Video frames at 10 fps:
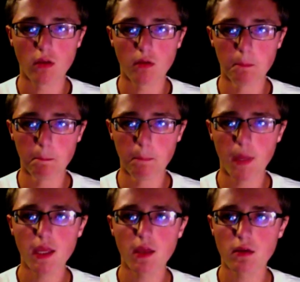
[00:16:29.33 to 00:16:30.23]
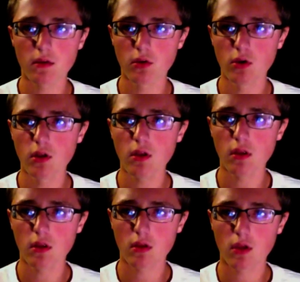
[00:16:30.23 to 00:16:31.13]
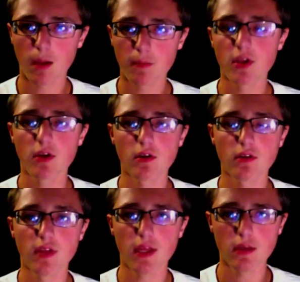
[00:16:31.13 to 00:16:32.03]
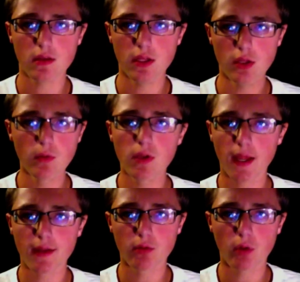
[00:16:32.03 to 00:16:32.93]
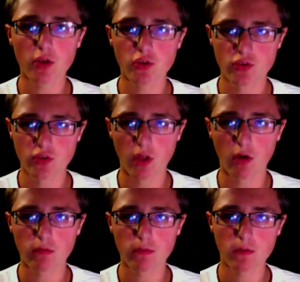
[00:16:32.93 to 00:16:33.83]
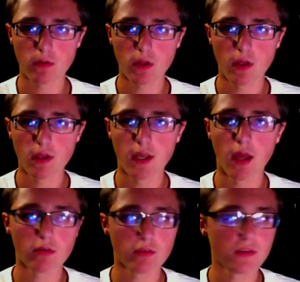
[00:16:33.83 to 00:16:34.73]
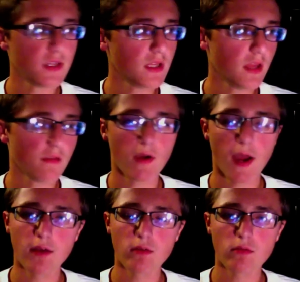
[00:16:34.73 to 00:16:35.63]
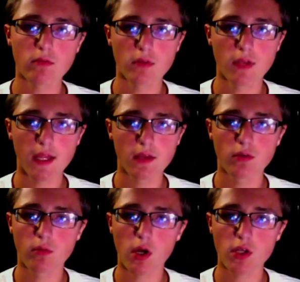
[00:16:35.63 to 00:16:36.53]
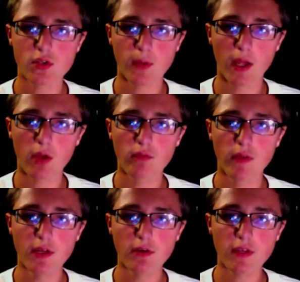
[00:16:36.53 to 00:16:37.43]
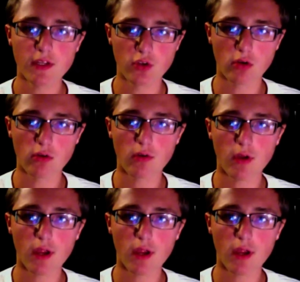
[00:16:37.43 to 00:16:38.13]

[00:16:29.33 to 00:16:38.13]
Make good commentaries that you would like to watch yourself. Now, see, if I don't like to watch my own videos like Junglecraft,